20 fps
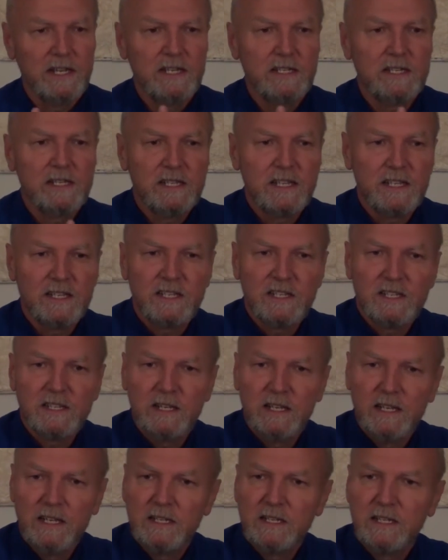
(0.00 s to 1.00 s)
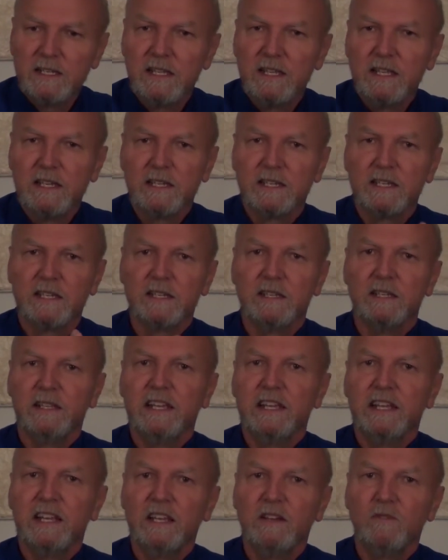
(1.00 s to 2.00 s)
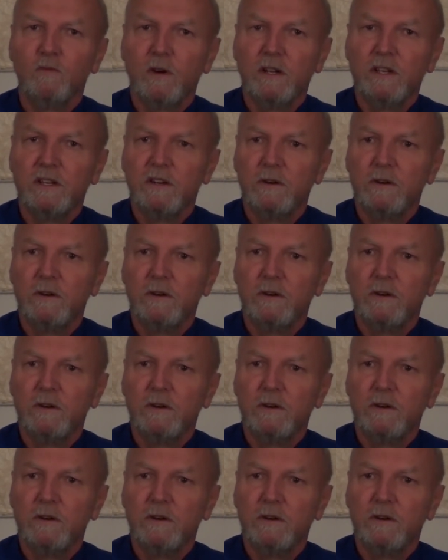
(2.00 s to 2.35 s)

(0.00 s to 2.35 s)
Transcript: is this leading one